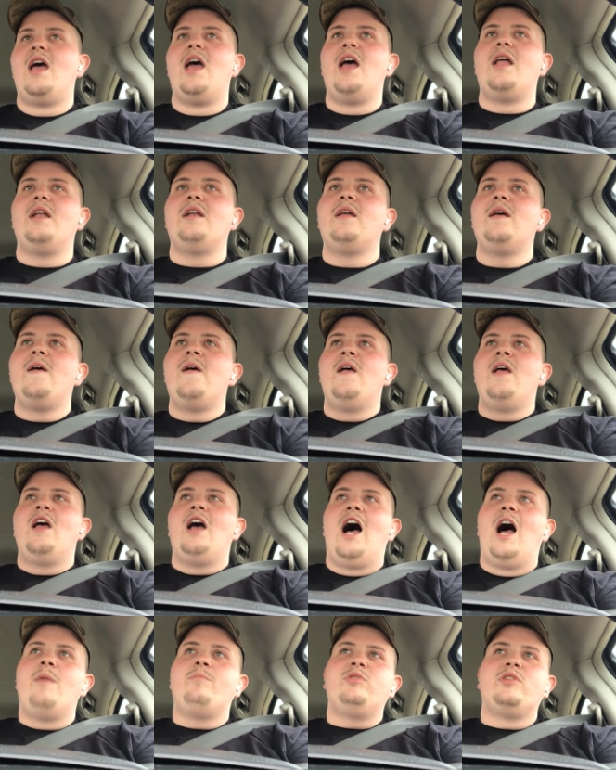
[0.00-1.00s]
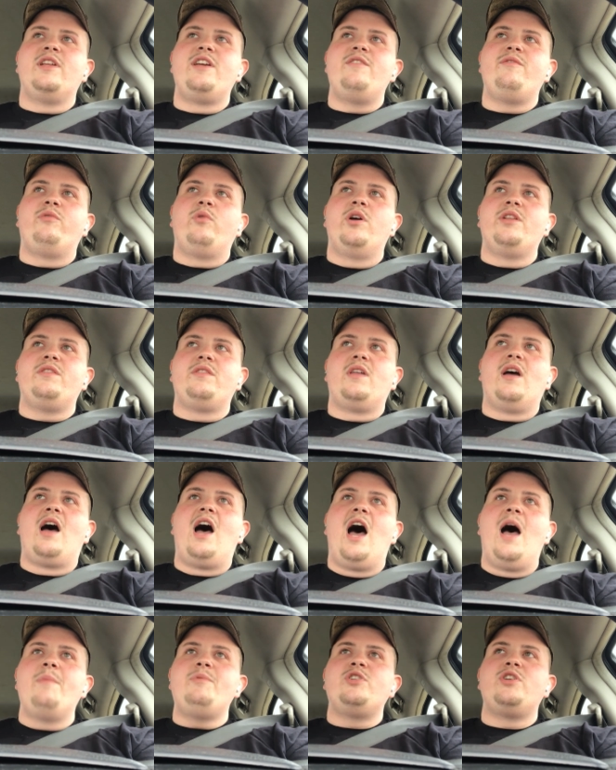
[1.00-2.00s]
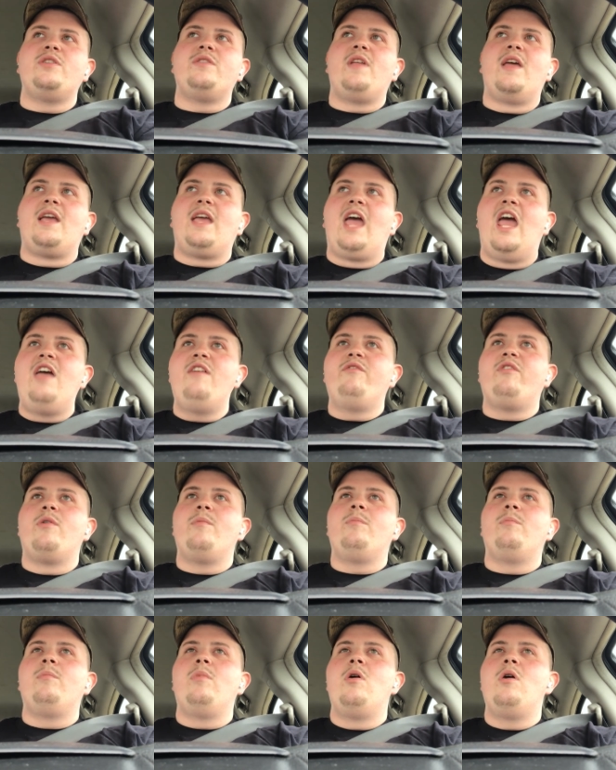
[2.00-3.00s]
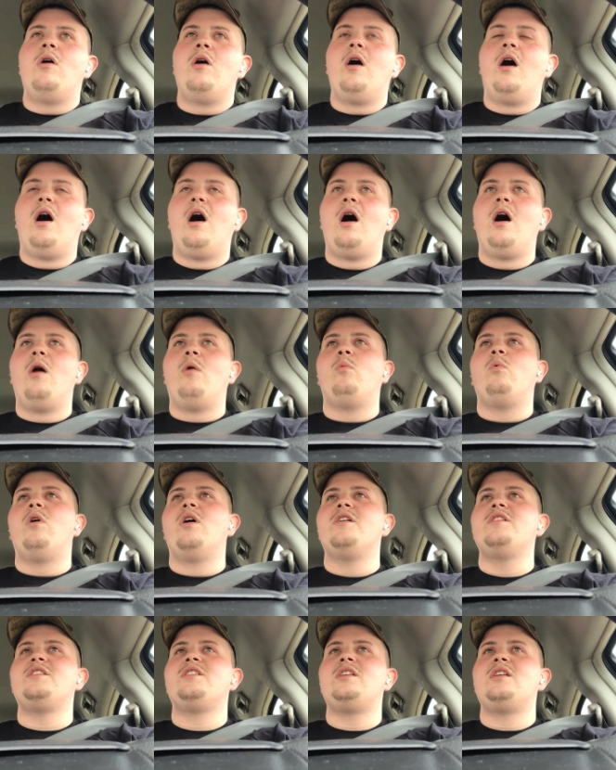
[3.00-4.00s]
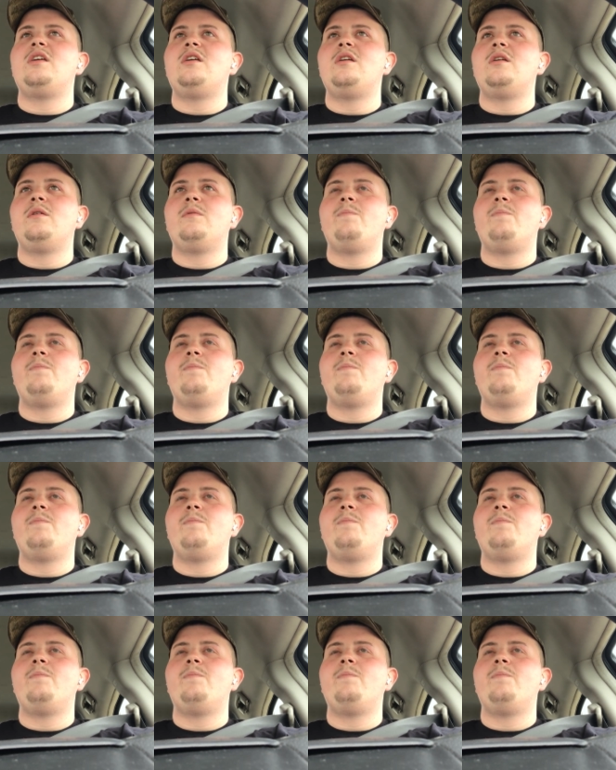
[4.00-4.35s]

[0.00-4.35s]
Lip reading: And I believe what the option they gave him was,